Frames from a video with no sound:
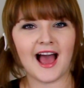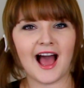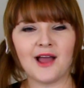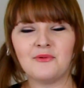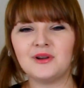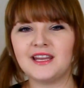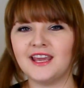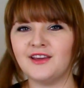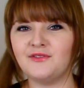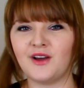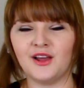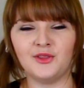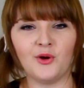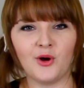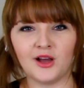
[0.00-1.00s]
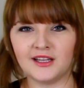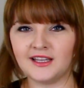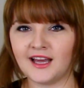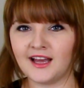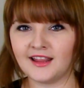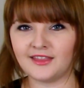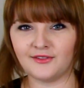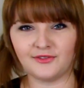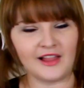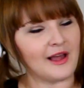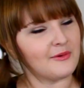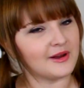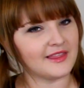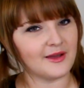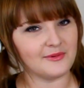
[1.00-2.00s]
I would give Anohana, the
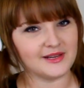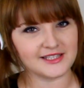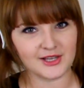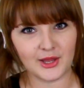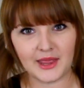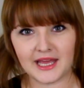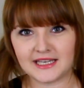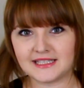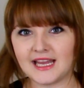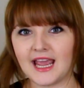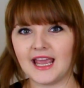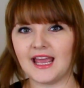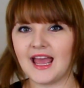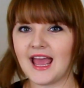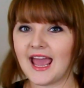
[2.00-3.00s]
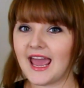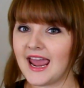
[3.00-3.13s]
flower that we saw that day,